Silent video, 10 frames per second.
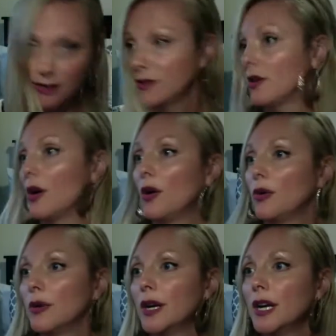
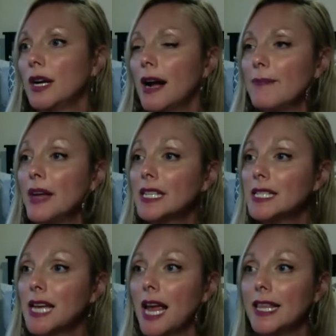So I'm not
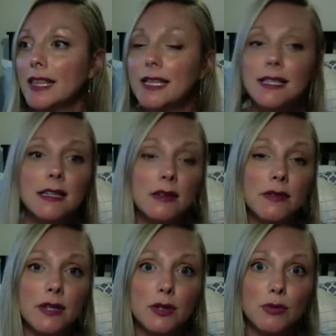saying that this
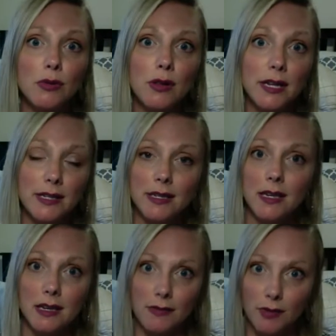individual is
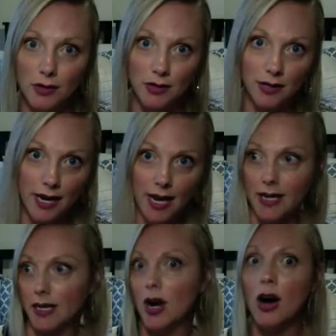evil and
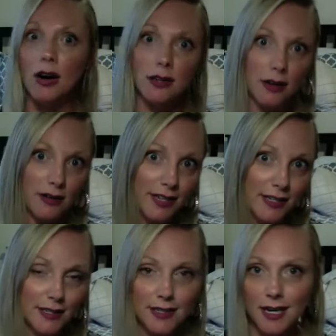a con
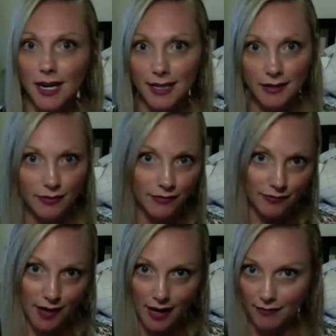artist, kind of
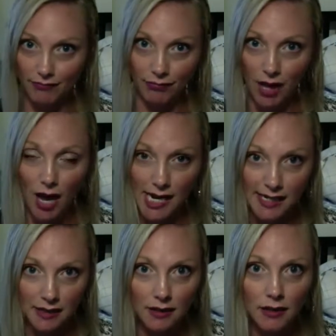like
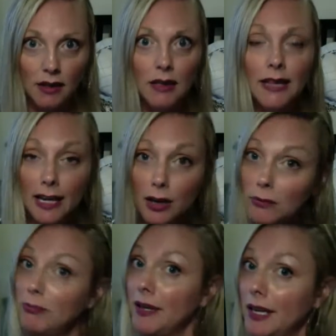lying. They
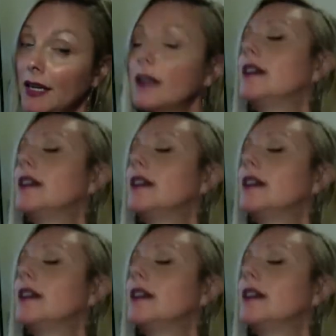could be,